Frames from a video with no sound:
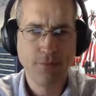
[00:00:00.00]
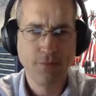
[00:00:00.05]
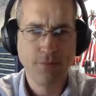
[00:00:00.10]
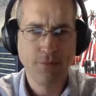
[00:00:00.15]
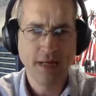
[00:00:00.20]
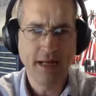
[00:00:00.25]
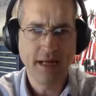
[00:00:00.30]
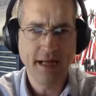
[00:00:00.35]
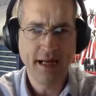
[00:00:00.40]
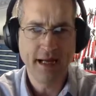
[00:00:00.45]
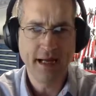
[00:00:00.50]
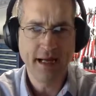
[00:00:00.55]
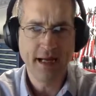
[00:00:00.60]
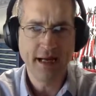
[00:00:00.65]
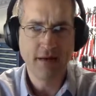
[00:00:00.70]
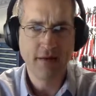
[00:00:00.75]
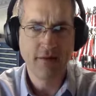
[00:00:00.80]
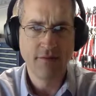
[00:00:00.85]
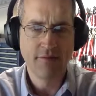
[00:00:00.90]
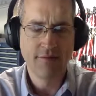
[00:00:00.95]
we
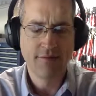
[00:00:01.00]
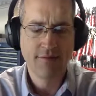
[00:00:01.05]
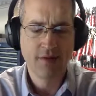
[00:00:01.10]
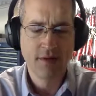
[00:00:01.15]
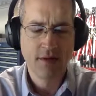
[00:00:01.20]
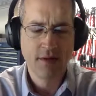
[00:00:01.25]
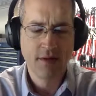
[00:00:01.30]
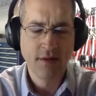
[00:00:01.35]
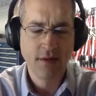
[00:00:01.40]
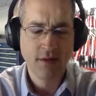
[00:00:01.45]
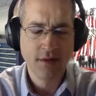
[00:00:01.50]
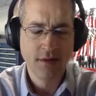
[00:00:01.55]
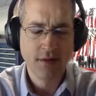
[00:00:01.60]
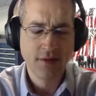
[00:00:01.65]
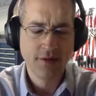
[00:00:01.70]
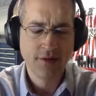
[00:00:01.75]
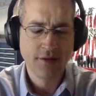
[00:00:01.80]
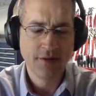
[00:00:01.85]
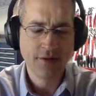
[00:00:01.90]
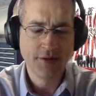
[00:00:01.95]
have
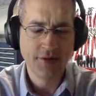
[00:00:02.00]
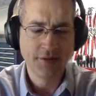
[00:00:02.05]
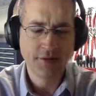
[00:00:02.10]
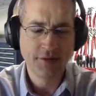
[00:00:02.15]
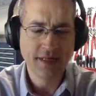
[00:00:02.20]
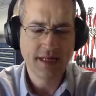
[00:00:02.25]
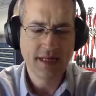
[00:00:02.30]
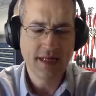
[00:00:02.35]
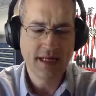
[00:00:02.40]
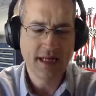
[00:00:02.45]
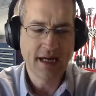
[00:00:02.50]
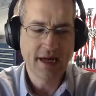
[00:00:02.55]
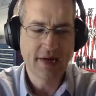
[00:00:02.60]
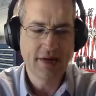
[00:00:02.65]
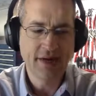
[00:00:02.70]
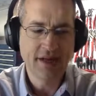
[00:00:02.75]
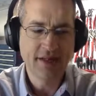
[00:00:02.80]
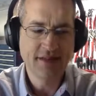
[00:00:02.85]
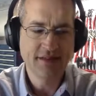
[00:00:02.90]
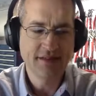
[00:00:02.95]
3
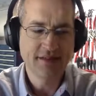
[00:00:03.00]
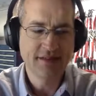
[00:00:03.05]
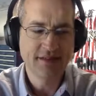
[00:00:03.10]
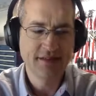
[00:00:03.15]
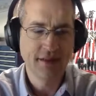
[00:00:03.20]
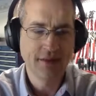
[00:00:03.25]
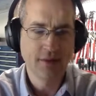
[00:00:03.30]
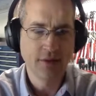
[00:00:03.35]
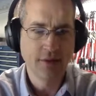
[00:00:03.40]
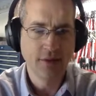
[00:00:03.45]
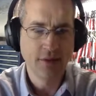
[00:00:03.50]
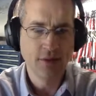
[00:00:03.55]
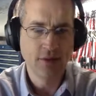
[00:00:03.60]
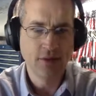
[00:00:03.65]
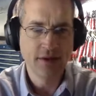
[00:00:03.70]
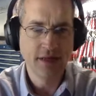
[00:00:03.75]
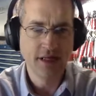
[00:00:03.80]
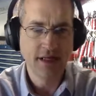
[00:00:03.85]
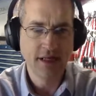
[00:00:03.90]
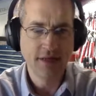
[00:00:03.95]
areas that we're
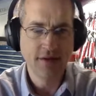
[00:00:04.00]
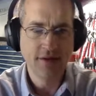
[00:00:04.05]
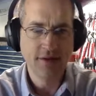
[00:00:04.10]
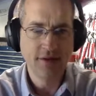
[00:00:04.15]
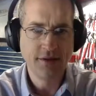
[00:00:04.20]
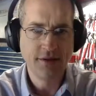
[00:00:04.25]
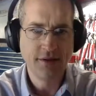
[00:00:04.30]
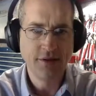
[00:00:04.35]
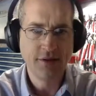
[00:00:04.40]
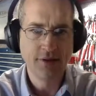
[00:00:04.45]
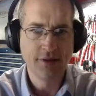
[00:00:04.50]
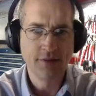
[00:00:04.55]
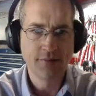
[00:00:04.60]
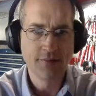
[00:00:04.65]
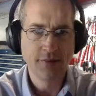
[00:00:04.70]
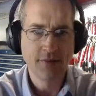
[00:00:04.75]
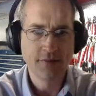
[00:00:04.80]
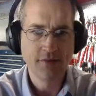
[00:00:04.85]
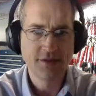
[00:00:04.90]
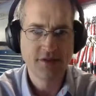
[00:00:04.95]
looking to
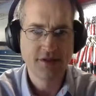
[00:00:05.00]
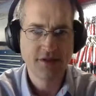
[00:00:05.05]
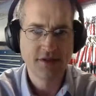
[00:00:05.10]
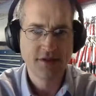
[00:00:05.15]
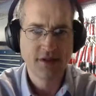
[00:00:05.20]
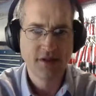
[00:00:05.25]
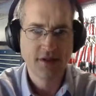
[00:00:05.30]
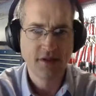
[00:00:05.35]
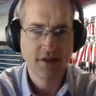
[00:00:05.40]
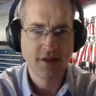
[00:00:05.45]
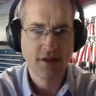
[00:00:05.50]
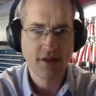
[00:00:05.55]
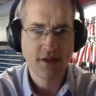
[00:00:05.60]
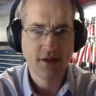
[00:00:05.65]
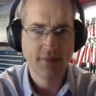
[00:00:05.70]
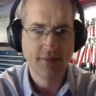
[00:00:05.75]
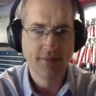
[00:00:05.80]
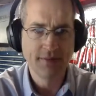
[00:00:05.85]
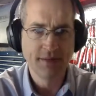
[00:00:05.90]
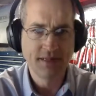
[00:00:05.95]
approach
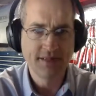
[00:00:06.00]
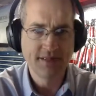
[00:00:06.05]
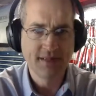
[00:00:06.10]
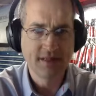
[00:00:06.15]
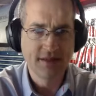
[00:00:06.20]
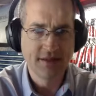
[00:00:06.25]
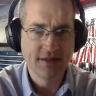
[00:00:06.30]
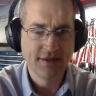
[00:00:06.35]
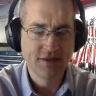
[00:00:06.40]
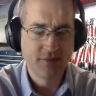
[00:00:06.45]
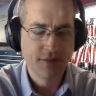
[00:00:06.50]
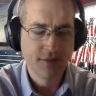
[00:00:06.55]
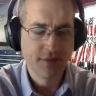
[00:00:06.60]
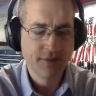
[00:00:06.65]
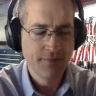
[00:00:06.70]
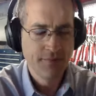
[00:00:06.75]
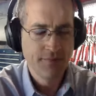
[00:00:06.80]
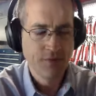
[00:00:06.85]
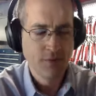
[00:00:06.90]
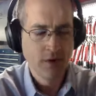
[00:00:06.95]
replacing this with.
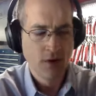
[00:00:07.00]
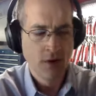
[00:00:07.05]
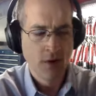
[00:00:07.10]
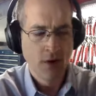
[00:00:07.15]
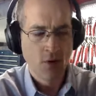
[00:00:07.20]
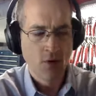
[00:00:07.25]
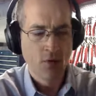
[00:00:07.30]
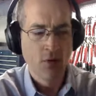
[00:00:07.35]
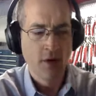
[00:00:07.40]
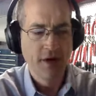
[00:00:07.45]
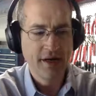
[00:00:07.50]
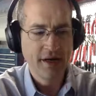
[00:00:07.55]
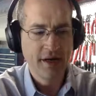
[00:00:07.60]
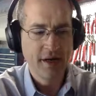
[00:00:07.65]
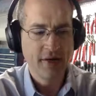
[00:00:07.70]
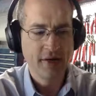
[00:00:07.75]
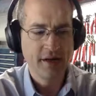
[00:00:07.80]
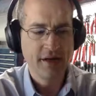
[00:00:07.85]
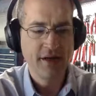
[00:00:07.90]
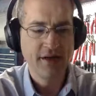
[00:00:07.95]
One
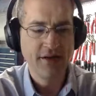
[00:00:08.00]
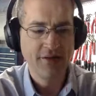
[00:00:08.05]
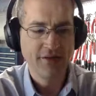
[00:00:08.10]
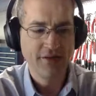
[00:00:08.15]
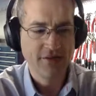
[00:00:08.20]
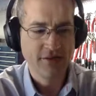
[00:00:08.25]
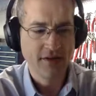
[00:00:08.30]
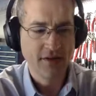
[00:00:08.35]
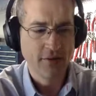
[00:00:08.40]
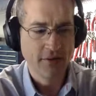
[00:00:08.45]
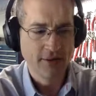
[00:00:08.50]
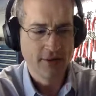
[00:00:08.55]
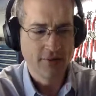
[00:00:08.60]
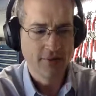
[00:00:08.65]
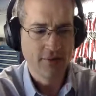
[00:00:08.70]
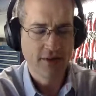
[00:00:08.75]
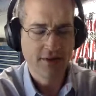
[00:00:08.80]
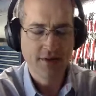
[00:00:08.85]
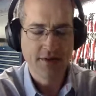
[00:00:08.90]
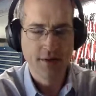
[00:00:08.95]
area is
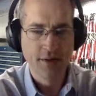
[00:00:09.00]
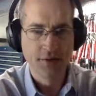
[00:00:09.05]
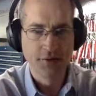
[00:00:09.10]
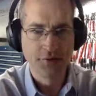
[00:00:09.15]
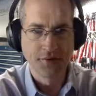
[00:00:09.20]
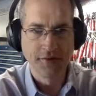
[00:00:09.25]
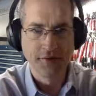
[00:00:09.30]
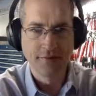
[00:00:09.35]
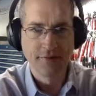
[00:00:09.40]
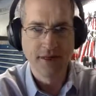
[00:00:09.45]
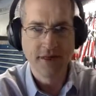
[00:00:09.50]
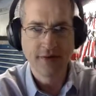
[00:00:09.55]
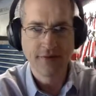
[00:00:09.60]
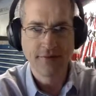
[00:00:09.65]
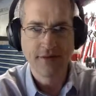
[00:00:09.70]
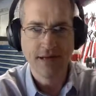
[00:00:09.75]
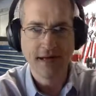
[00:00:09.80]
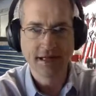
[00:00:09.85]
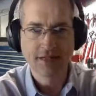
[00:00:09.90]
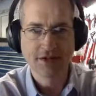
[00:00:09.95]
going with an alternate
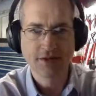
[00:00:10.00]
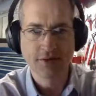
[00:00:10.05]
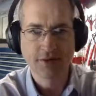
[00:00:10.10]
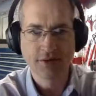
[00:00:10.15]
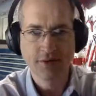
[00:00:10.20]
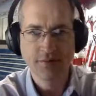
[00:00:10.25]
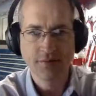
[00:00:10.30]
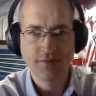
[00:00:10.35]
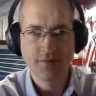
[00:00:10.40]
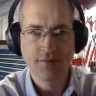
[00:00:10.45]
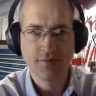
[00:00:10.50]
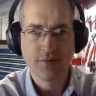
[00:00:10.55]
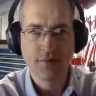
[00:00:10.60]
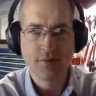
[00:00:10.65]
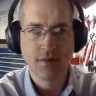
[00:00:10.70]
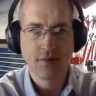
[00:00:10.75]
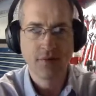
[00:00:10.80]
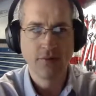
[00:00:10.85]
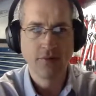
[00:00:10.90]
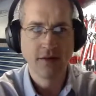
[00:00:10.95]
manufacturer.
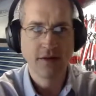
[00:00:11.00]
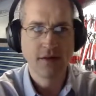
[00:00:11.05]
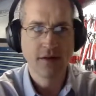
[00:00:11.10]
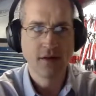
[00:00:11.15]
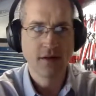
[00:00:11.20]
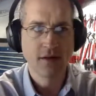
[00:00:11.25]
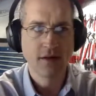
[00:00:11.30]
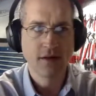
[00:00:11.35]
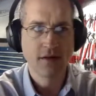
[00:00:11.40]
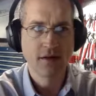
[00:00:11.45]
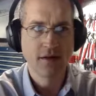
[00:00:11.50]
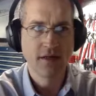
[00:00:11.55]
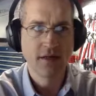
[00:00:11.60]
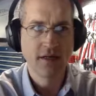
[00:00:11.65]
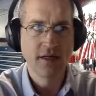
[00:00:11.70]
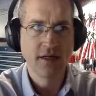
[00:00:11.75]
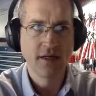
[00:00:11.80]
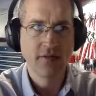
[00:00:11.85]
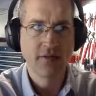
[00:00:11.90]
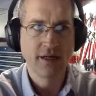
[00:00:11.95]
We are
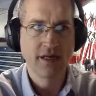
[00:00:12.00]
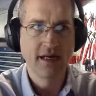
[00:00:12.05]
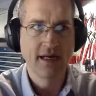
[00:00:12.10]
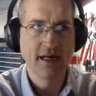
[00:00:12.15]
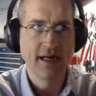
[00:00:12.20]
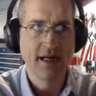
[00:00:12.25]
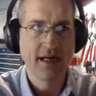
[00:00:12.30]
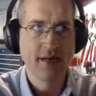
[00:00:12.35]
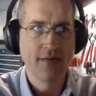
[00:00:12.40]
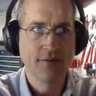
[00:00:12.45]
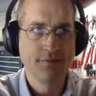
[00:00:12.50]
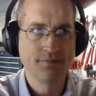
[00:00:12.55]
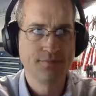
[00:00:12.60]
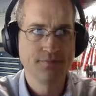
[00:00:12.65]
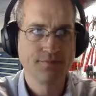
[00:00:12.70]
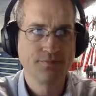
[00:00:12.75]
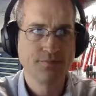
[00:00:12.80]
talking right now